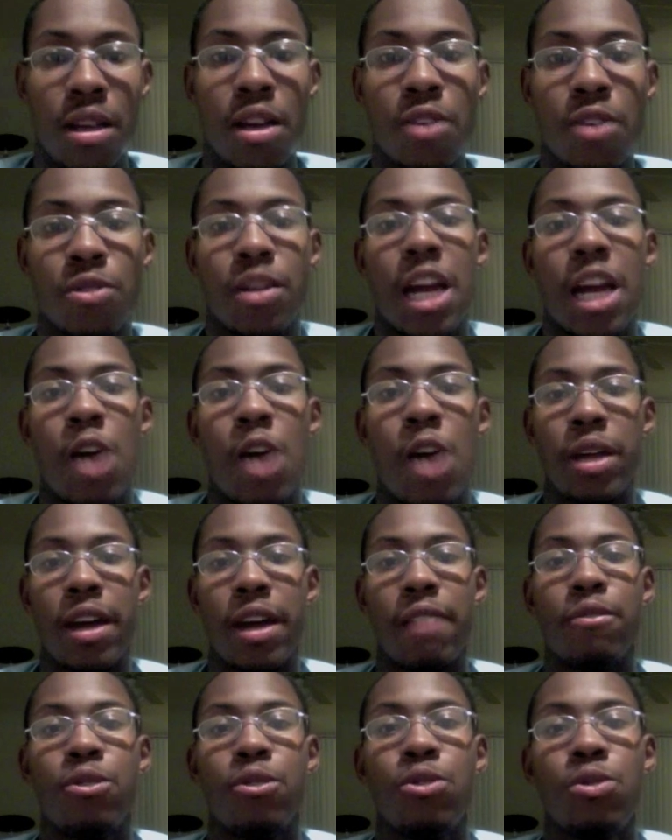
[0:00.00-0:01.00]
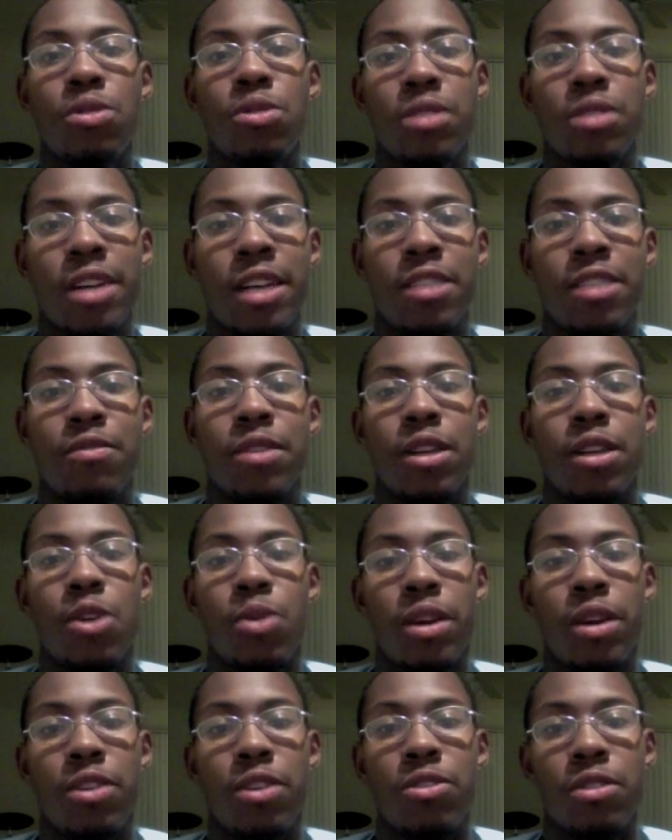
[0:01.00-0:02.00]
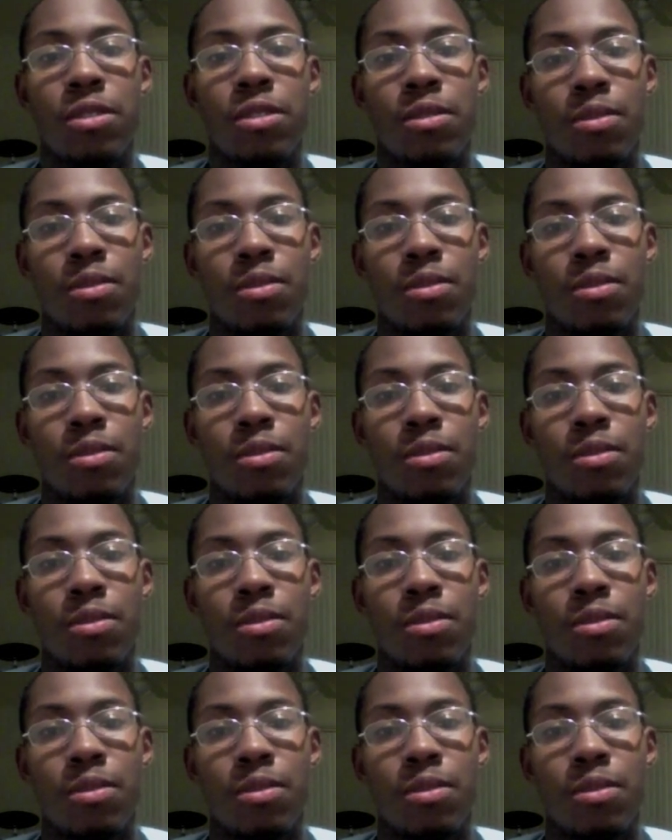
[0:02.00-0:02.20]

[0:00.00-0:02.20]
So now we have 2 sides of an equation.